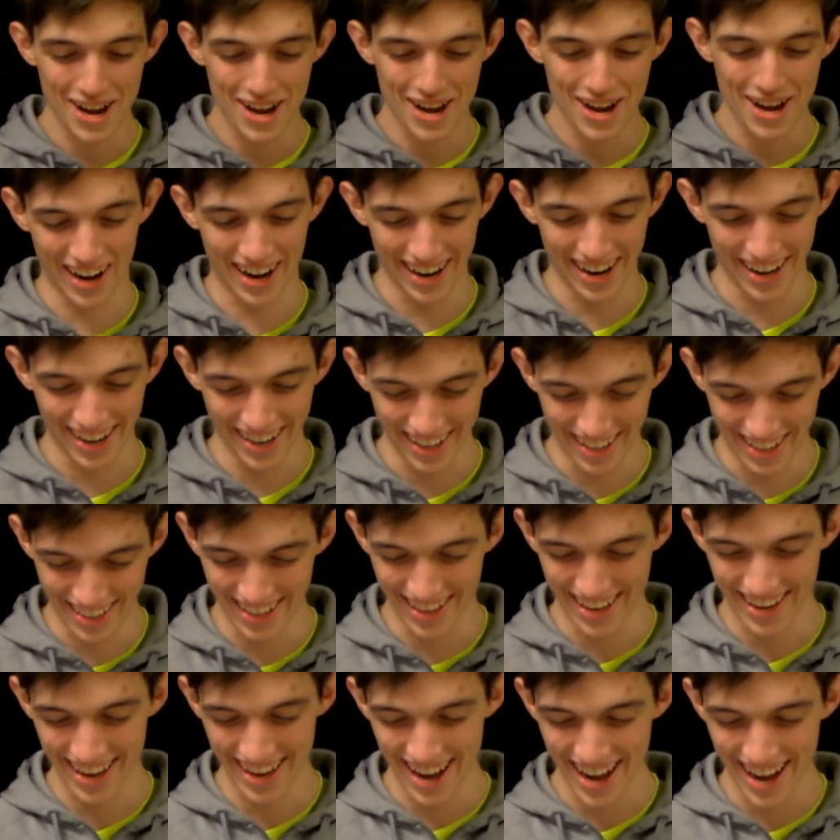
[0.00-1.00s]

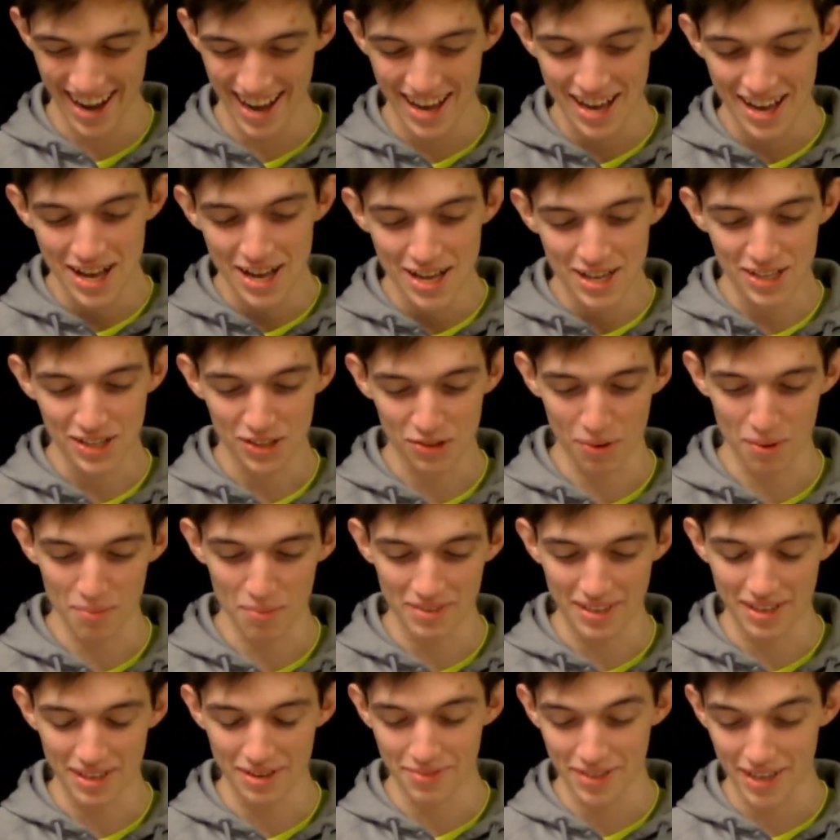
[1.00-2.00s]
the uh, swim
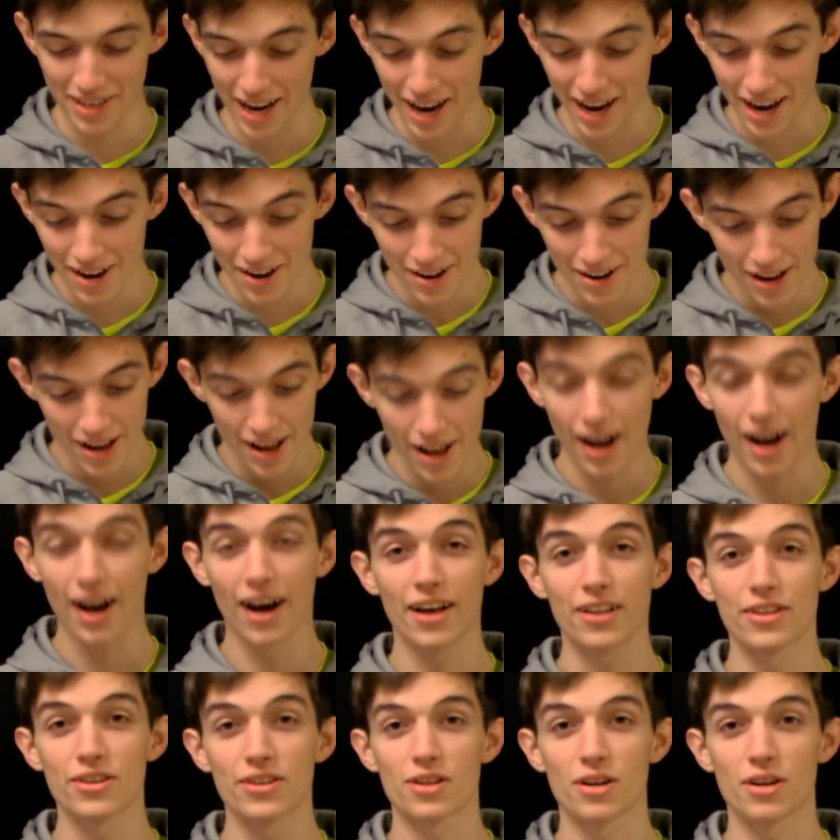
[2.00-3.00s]
team today, uh,
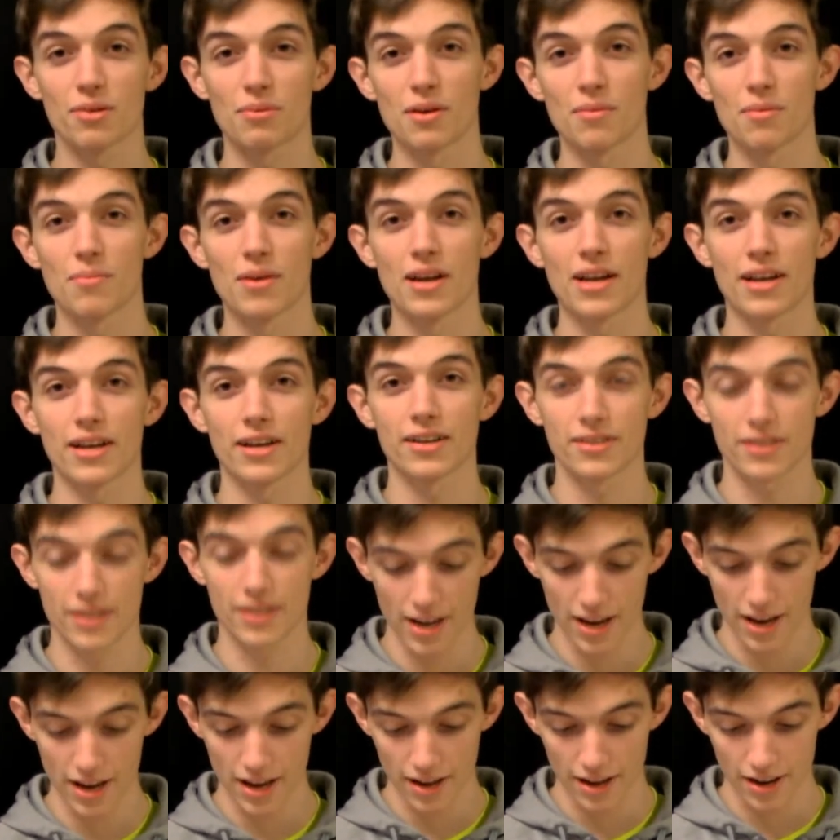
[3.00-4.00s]
there's going to be a meeting
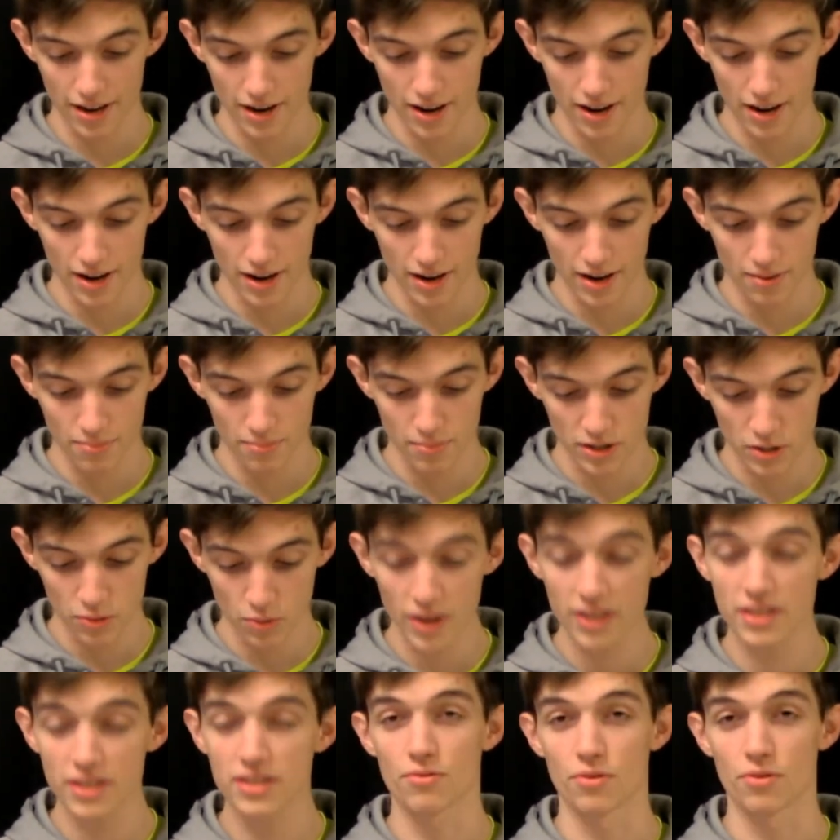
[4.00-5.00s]
today in uh, Miss
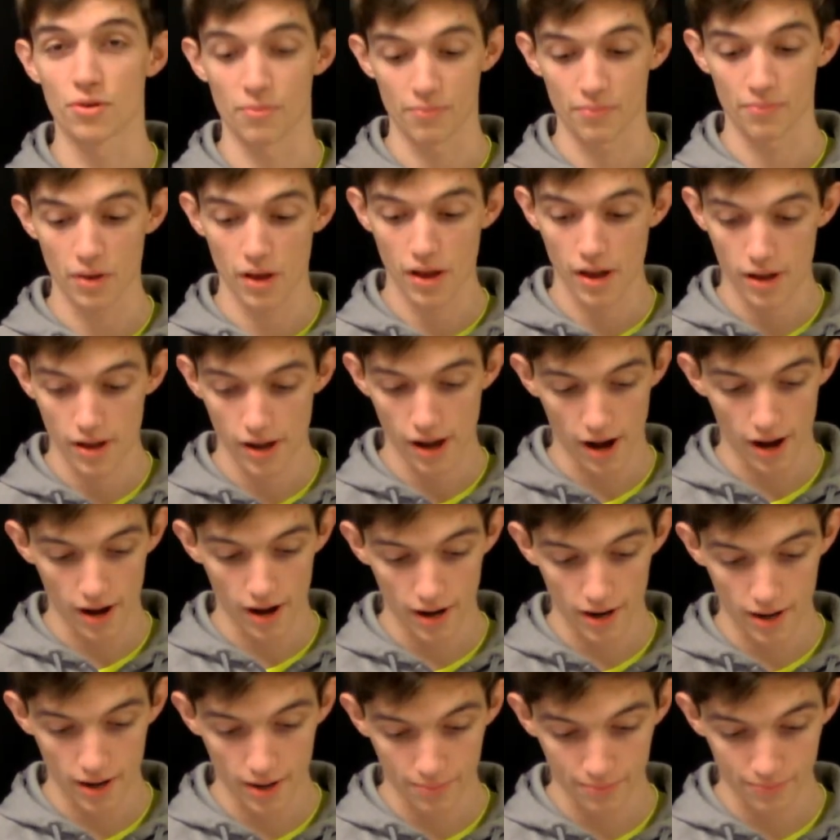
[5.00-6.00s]
White's room.
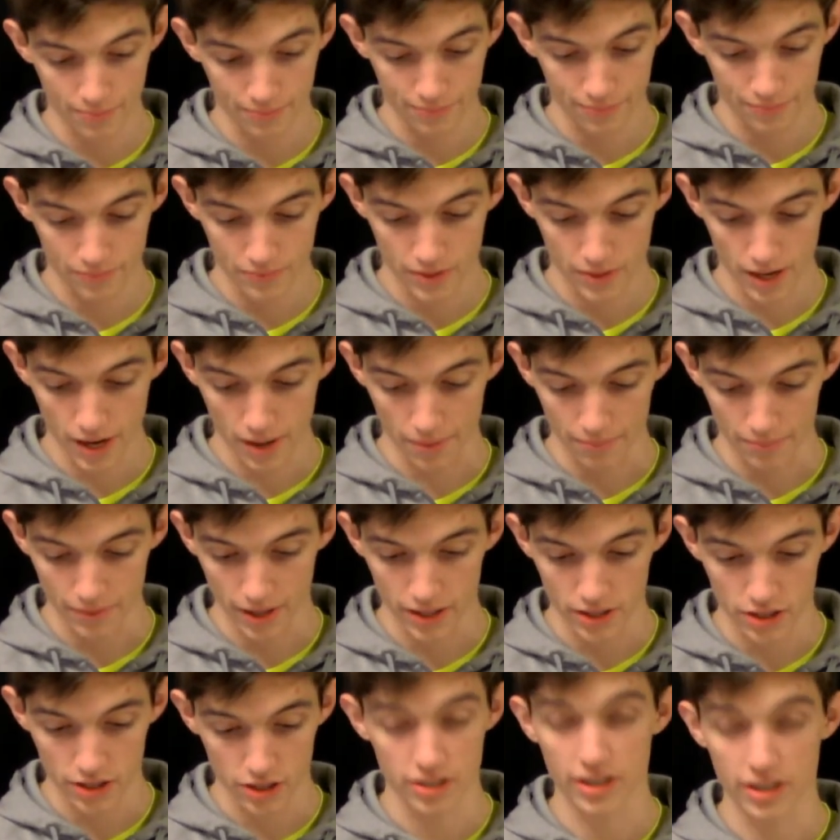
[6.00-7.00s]
Um, so yeah,
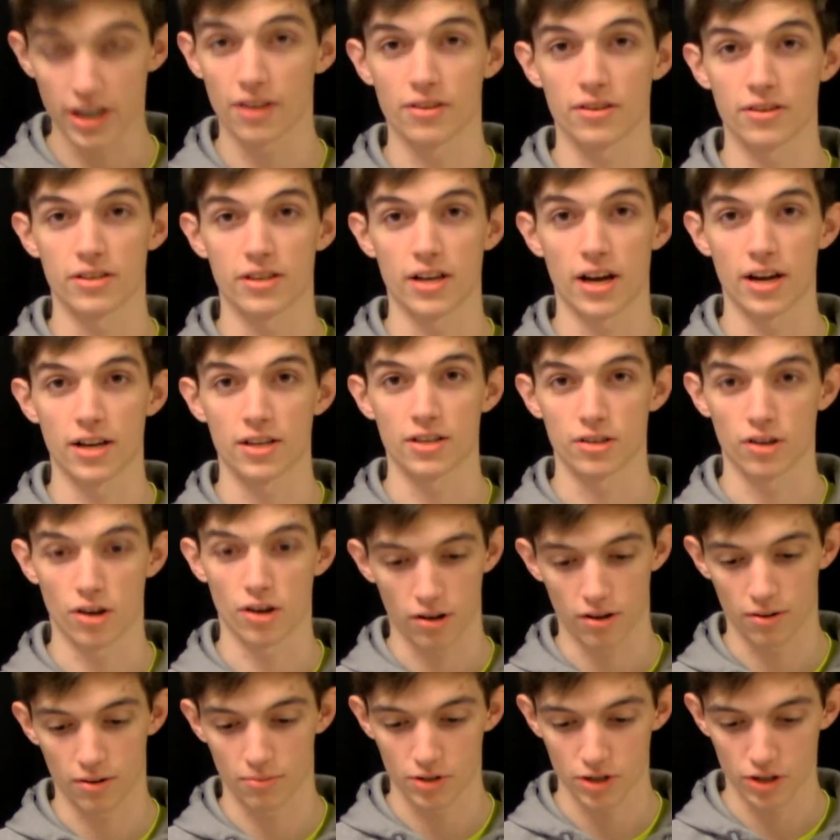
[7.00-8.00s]
that's just down the science hall.
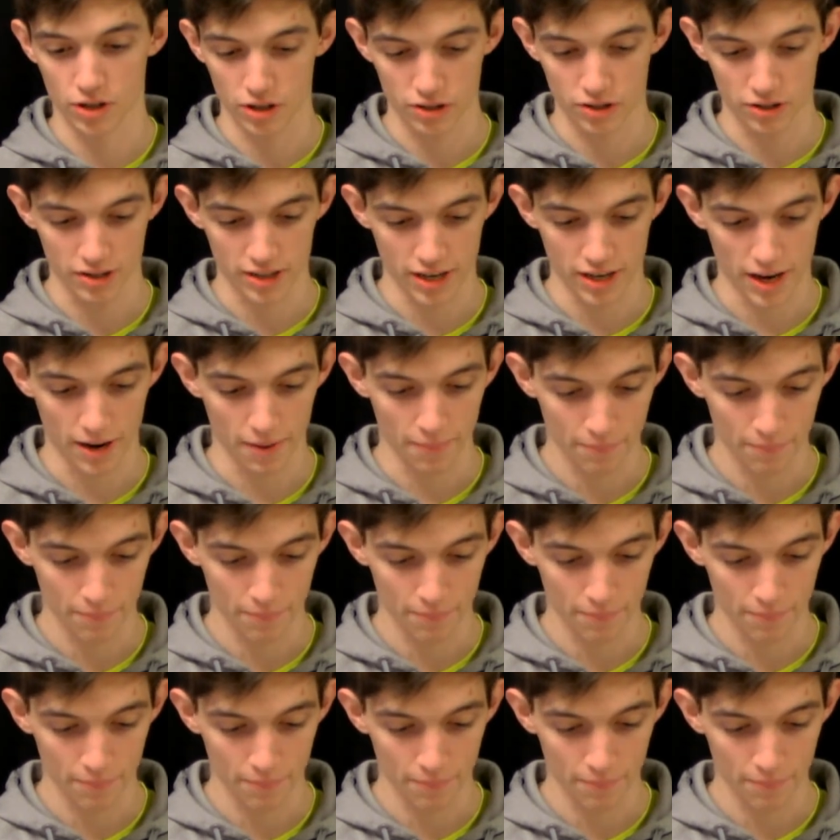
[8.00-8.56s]
I'm sure you'll see it.